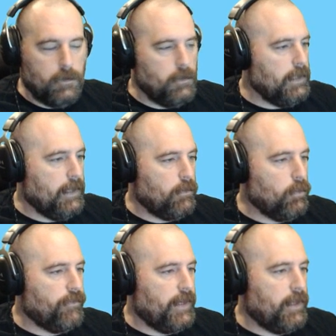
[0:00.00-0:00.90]
Yeah, I don't know
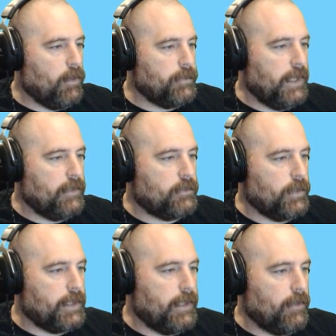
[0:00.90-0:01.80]
if that helped
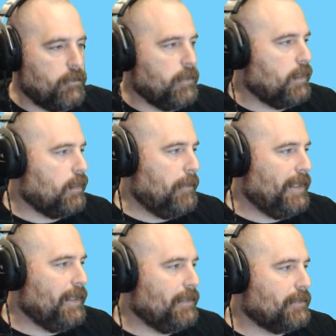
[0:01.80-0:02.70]
answer it, Galen, but I
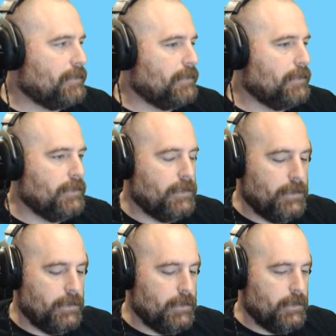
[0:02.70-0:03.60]
mean, that's
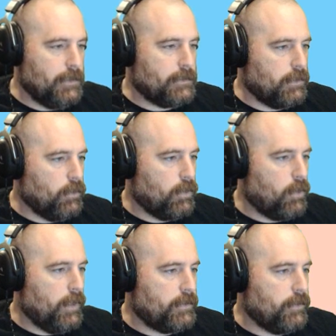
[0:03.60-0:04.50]
a loaded
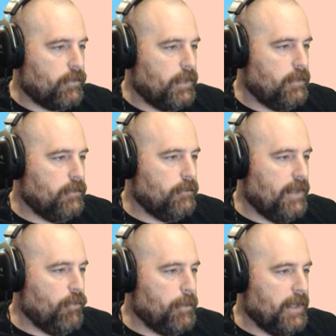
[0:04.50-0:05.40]
question, right?
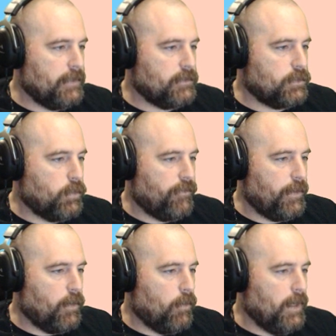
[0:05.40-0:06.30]
Everybody has to sort of
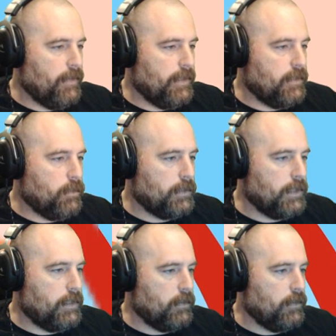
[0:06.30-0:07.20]
figure out why they do what
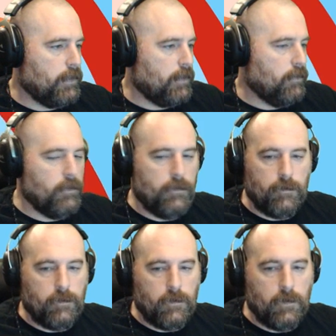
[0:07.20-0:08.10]
they do, you know?
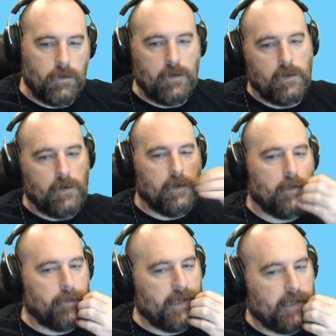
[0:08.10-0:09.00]

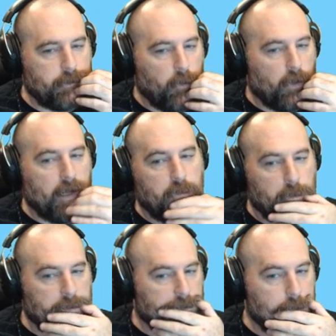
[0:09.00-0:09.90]
Somebody asked me why I'm doing
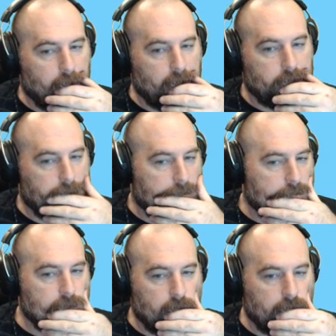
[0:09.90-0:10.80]
my current project, and I
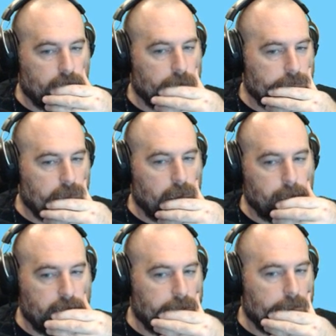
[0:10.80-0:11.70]
don't know what to say. I've
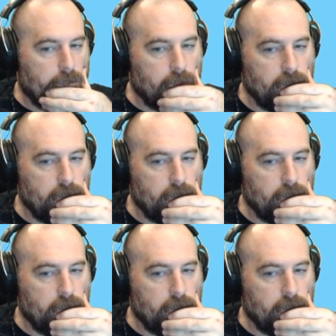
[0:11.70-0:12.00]
been thinking on it.